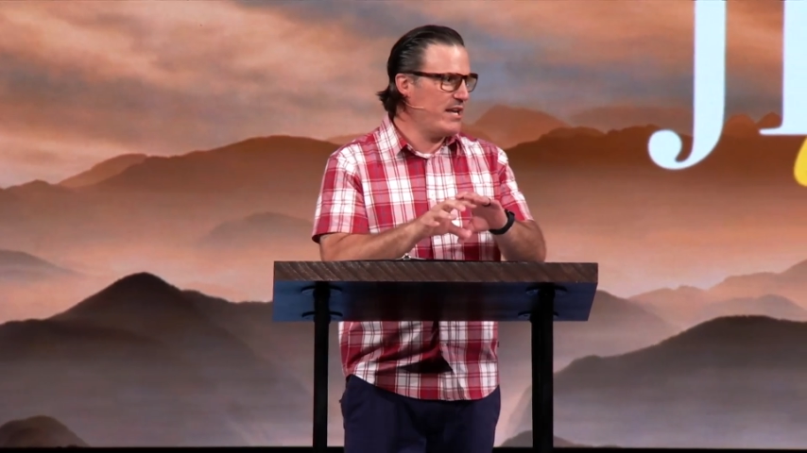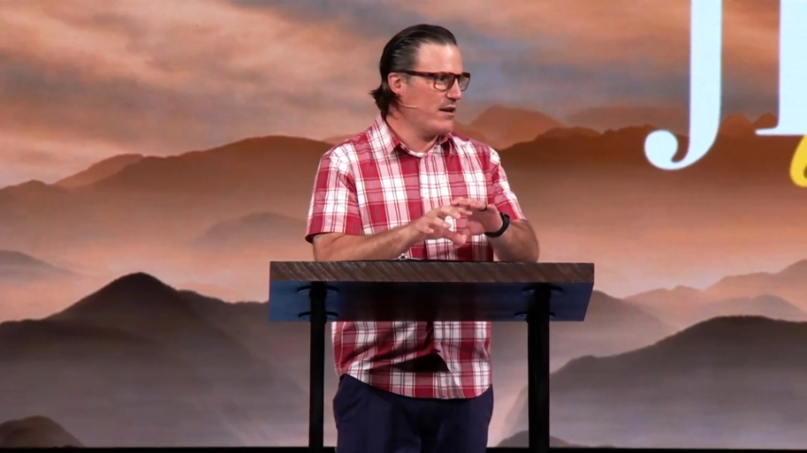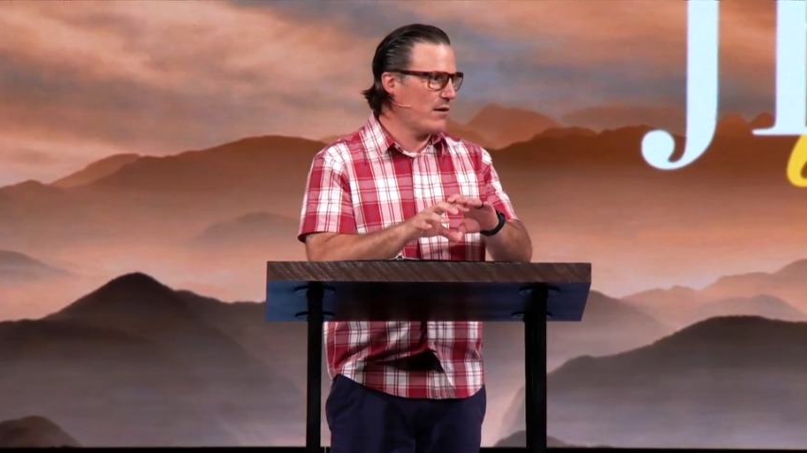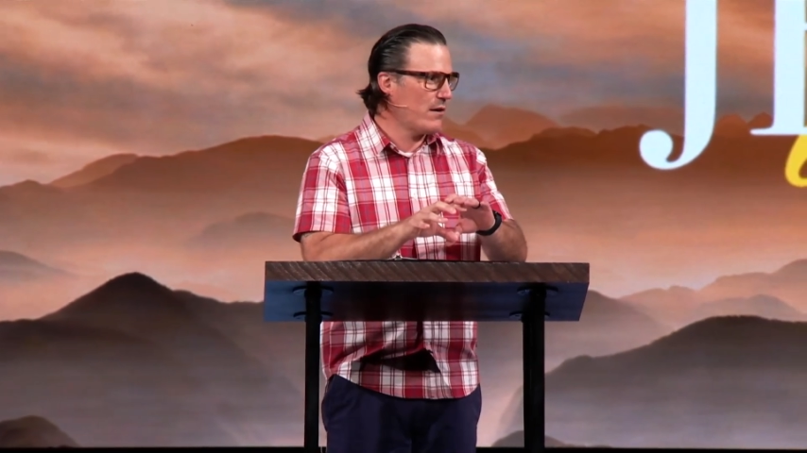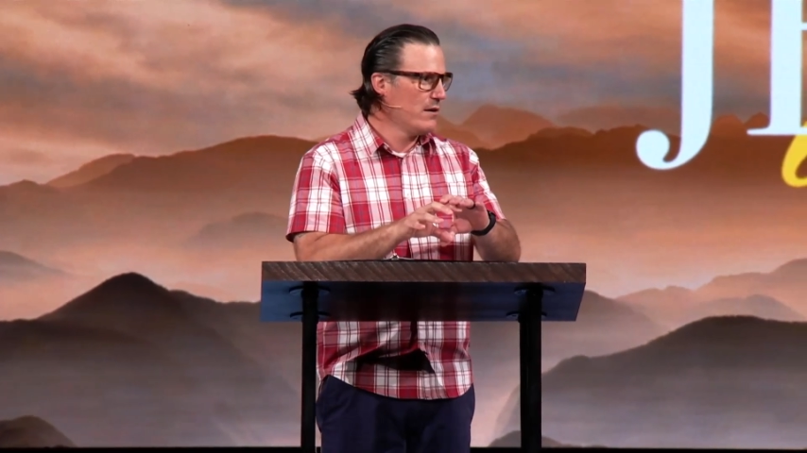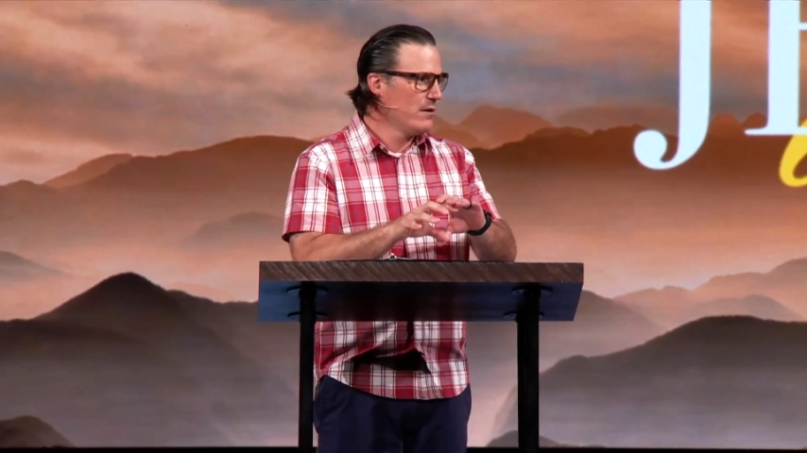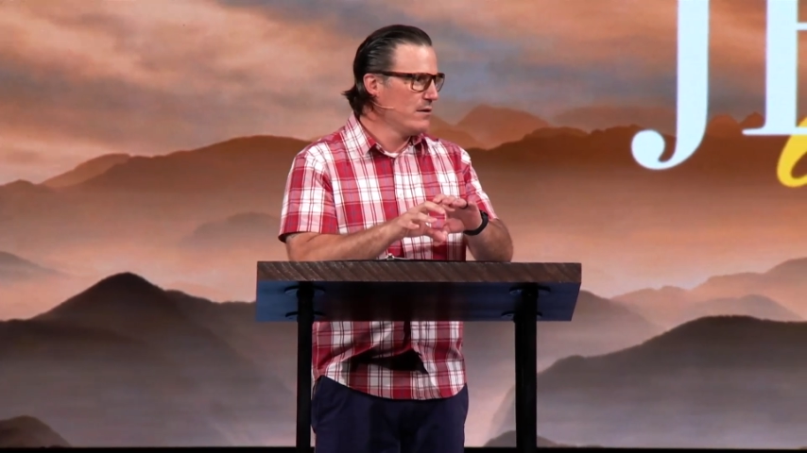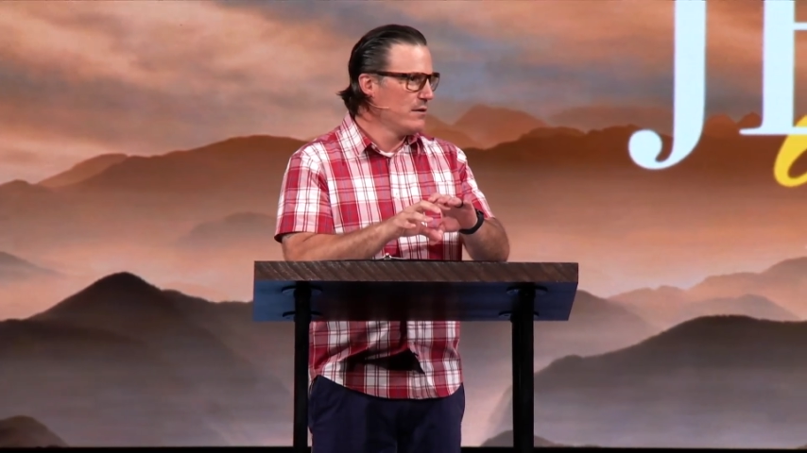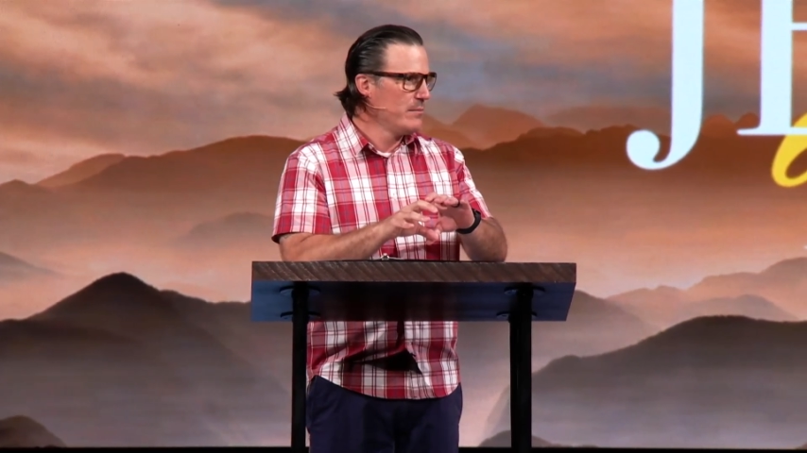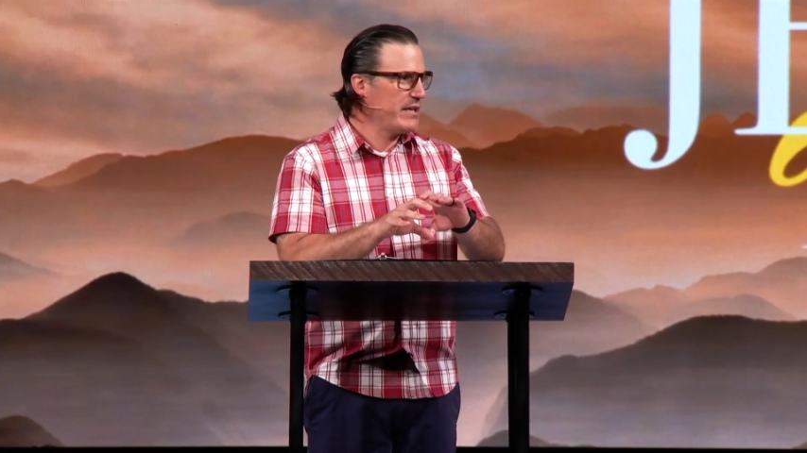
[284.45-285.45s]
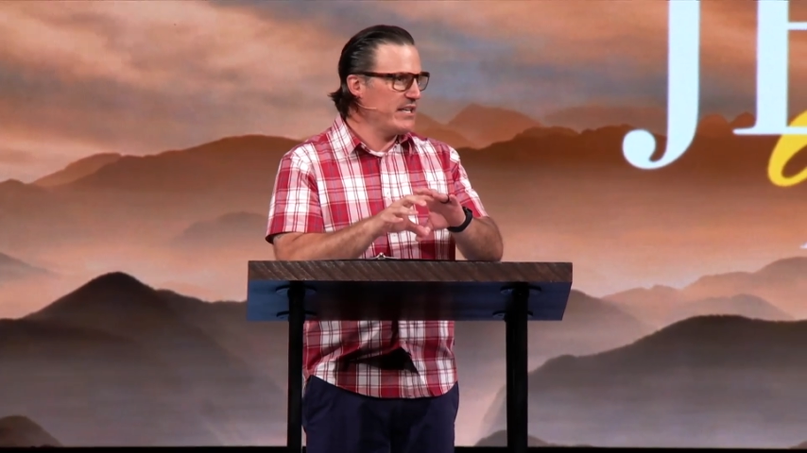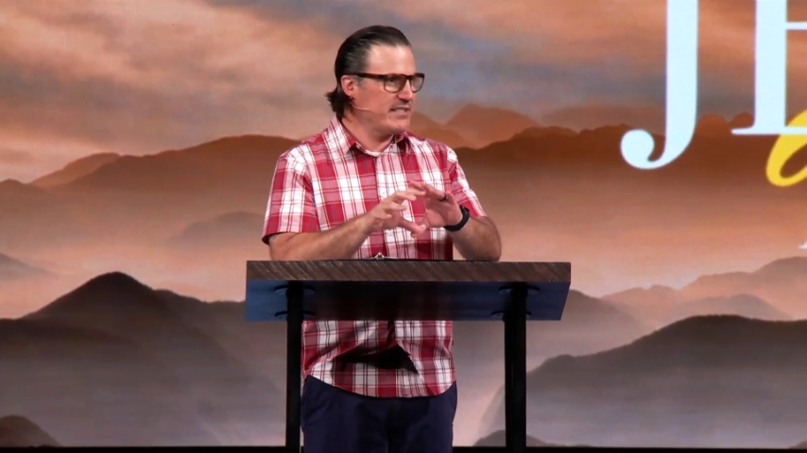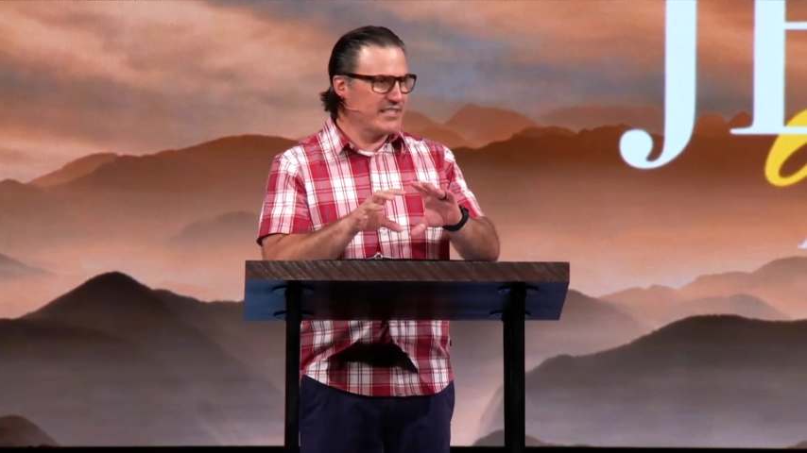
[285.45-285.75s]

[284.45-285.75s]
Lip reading: here. Because the